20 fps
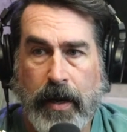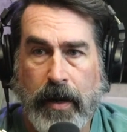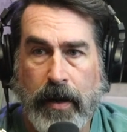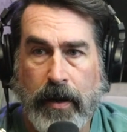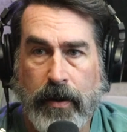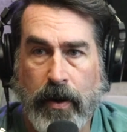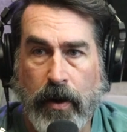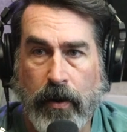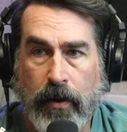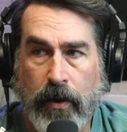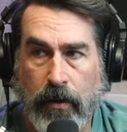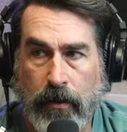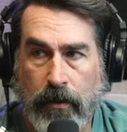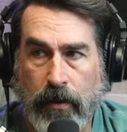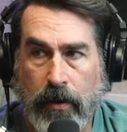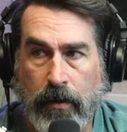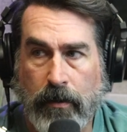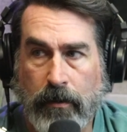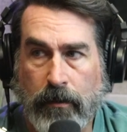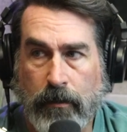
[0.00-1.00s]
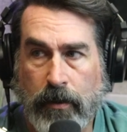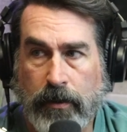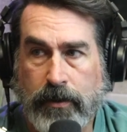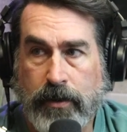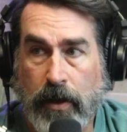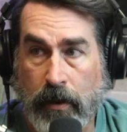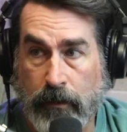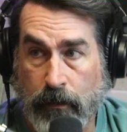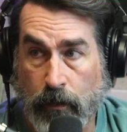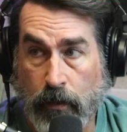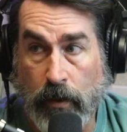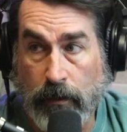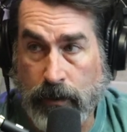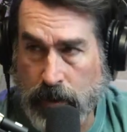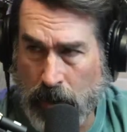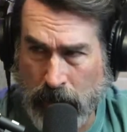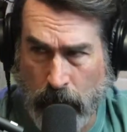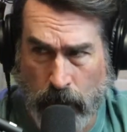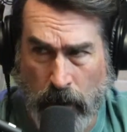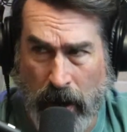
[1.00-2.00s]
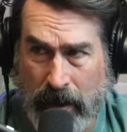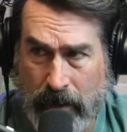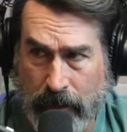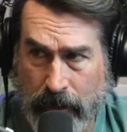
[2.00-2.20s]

No. Are we talking rocket